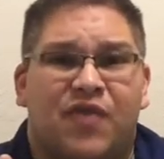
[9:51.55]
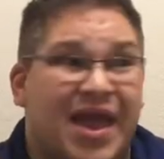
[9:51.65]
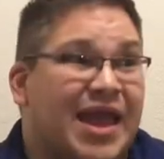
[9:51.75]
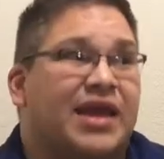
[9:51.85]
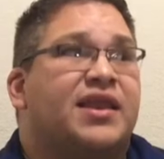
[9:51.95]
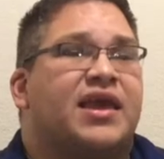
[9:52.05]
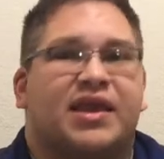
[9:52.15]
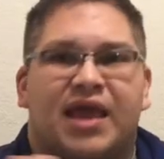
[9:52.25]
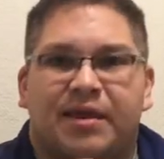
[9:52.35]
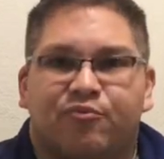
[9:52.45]
that
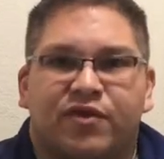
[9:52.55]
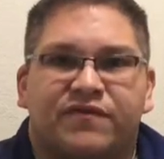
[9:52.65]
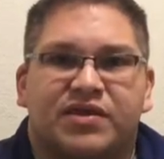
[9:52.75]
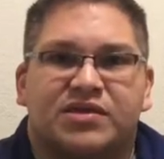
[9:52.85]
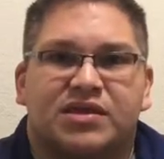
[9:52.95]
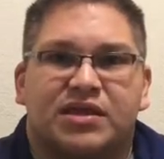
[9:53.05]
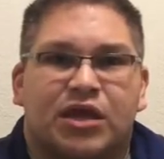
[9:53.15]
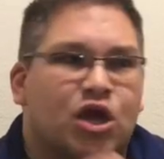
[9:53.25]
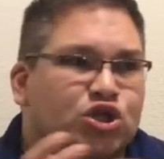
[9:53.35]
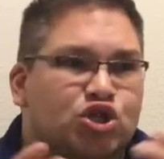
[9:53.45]
Anakin had
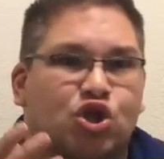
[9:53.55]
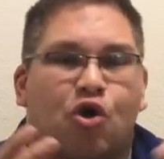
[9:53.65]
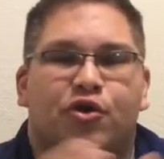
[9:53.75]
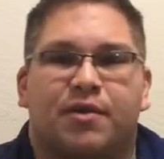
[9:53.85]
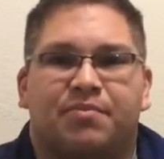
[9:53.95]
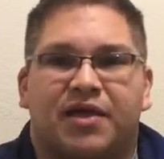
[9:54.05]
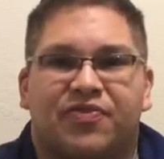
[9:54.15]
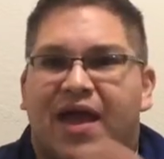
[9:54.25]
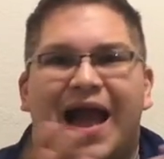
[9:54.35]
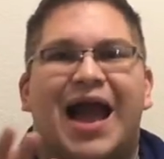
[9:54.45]
previously scarred up
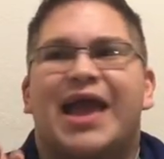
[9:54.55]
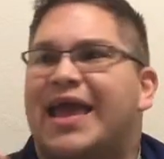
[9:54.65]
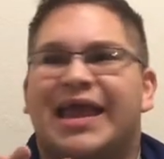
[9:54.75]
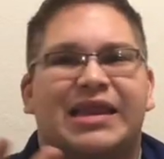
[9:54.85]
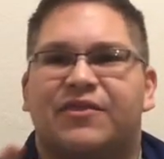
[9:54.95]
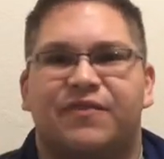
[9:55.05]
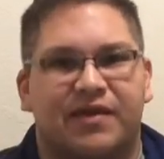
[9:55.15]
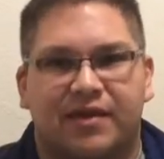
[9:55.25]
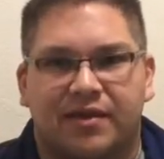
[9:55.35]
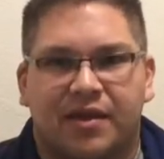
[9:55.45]
like that.
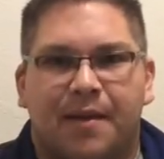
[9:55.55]
Anything.